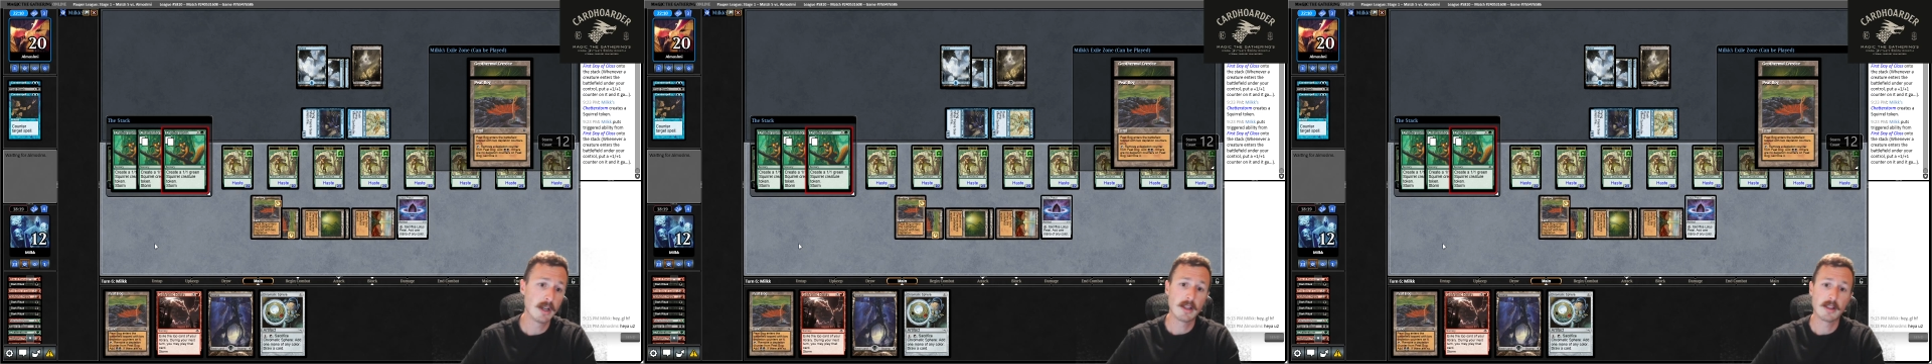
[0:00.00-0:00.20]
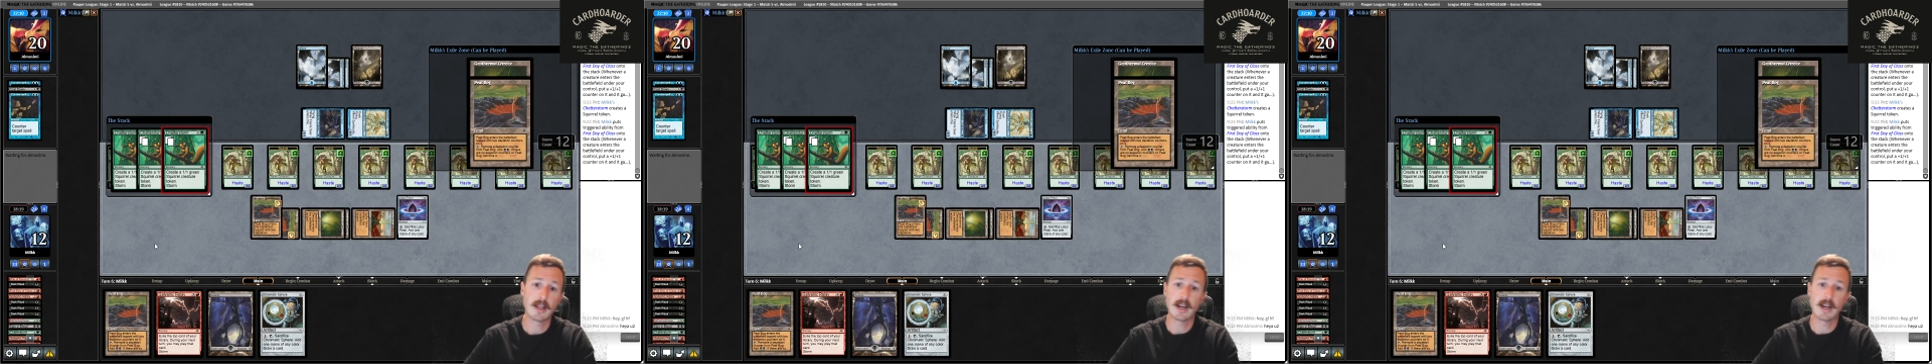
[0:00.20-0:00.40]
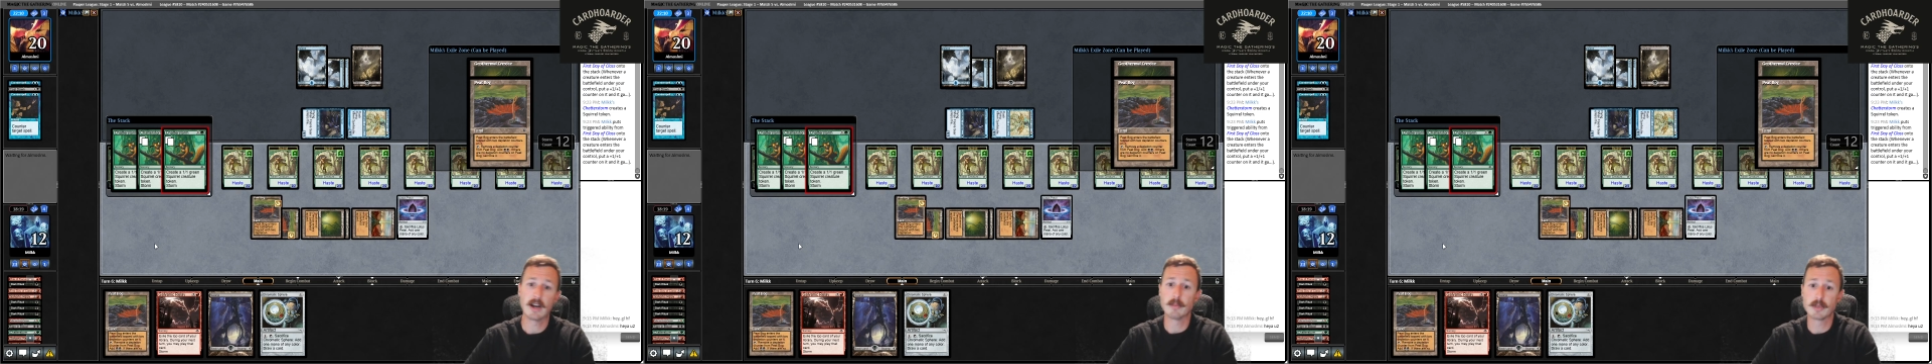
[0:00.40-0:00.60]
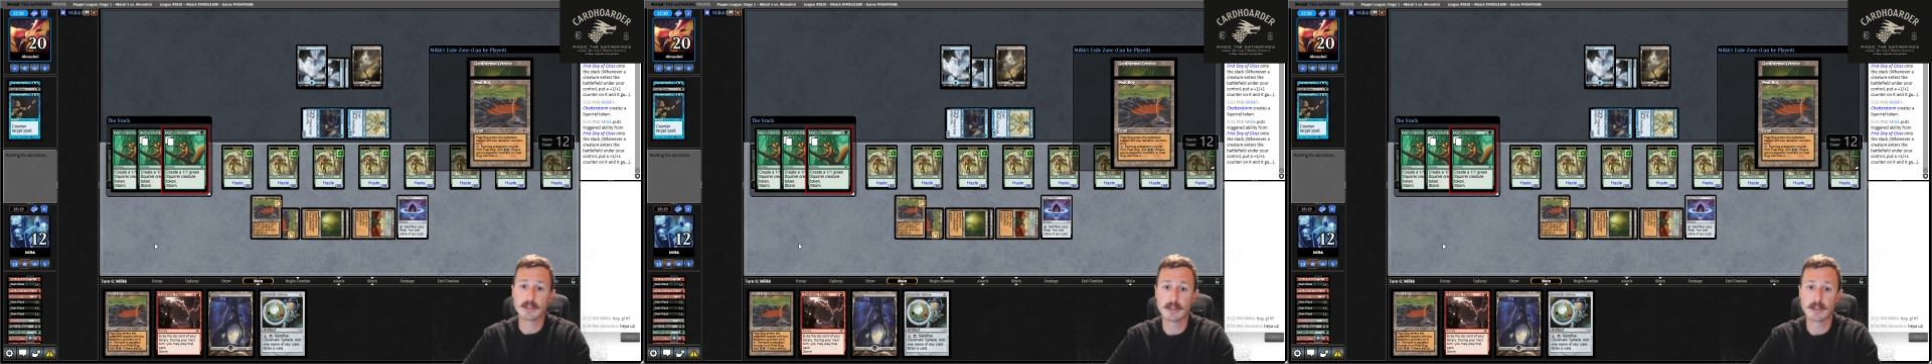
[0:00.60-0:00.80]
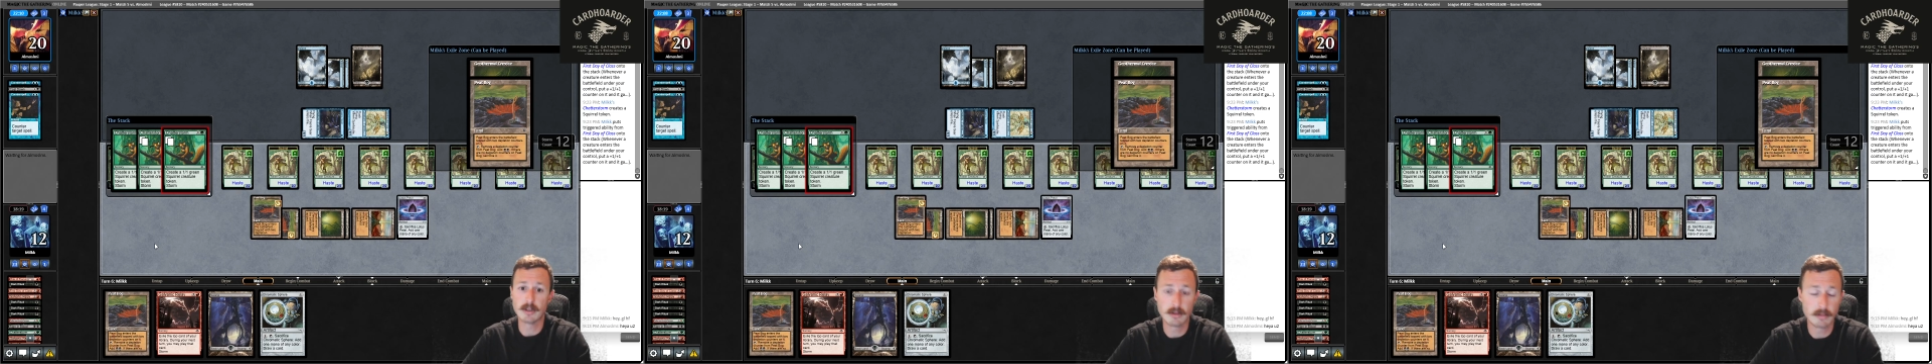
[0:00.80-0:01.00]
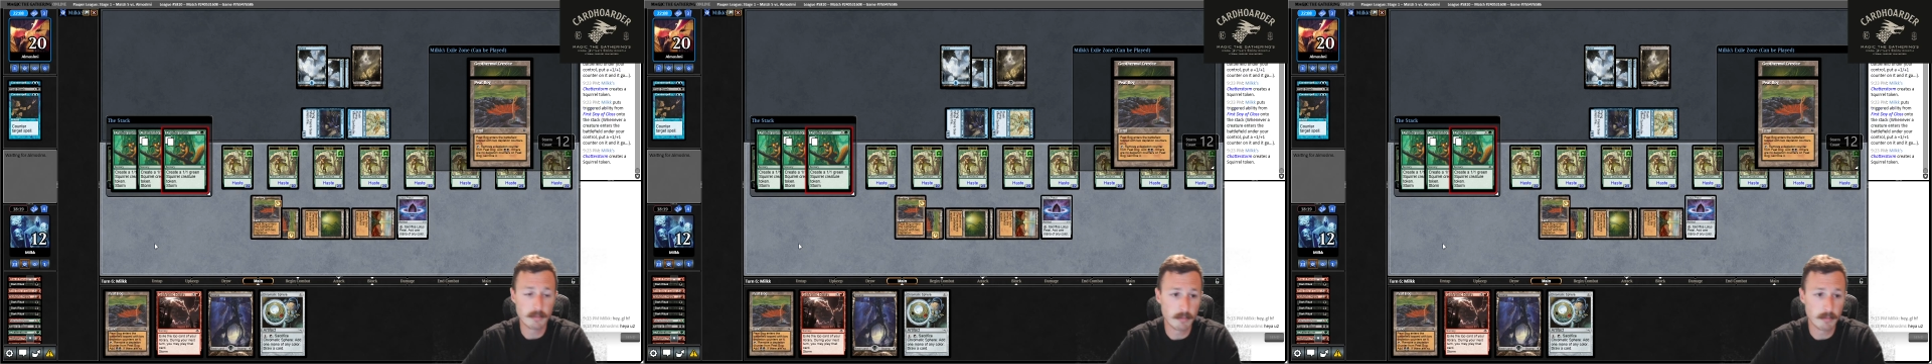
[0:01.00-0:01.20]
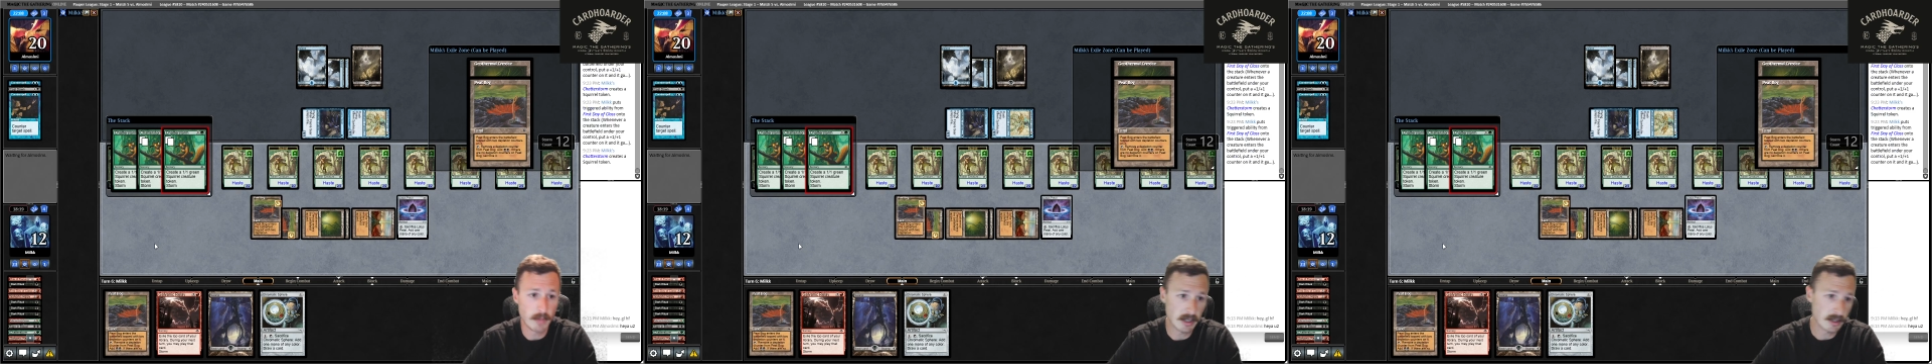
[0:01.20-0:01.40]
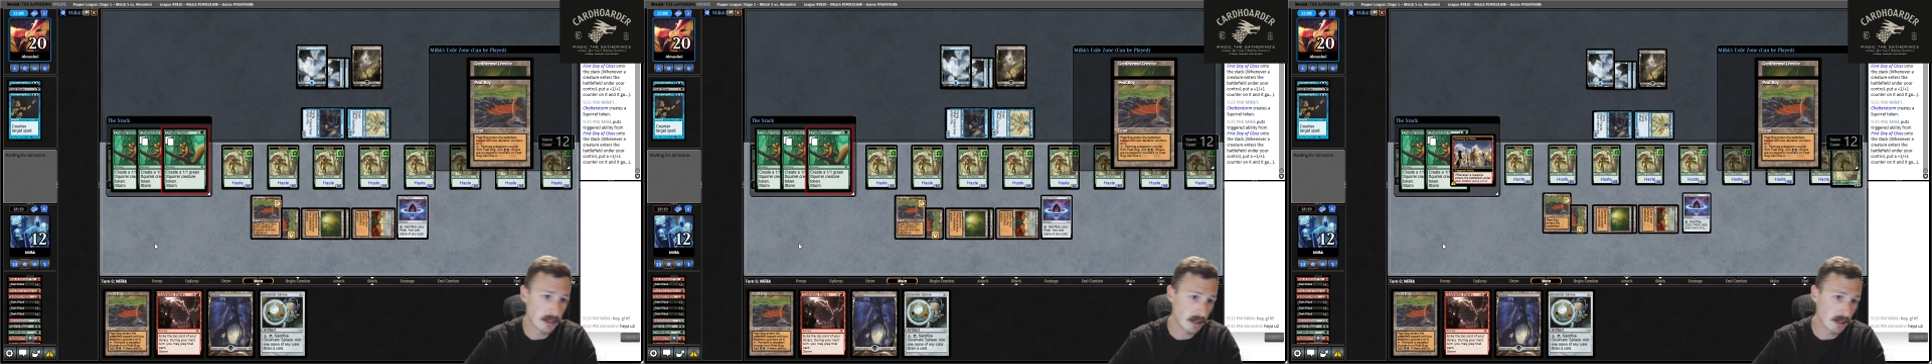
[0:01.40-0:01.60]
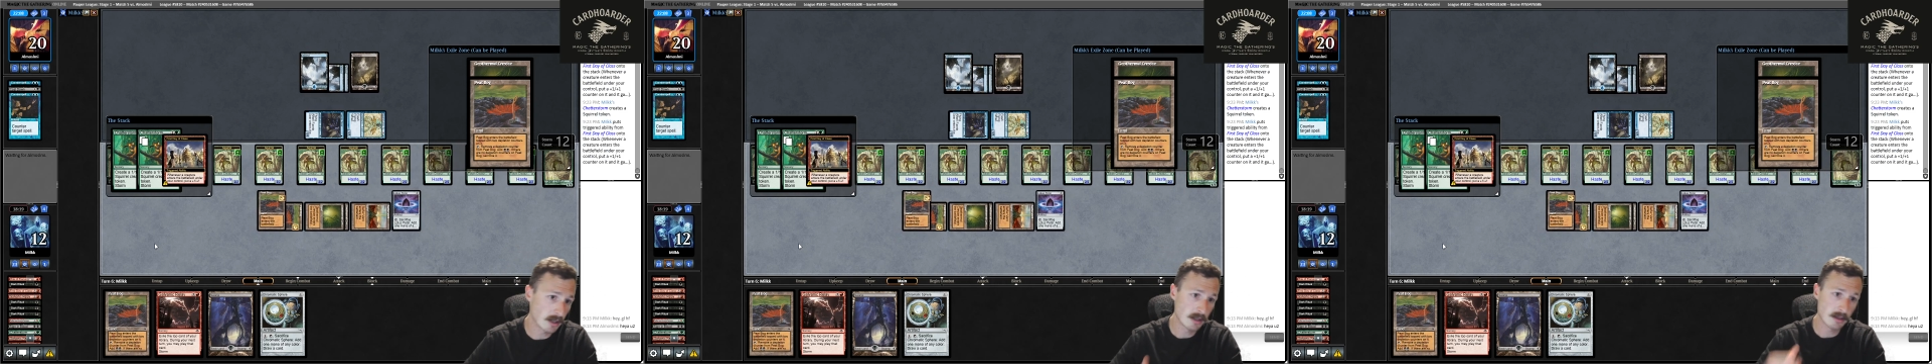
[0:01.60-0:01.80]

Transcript: that helps you make decisions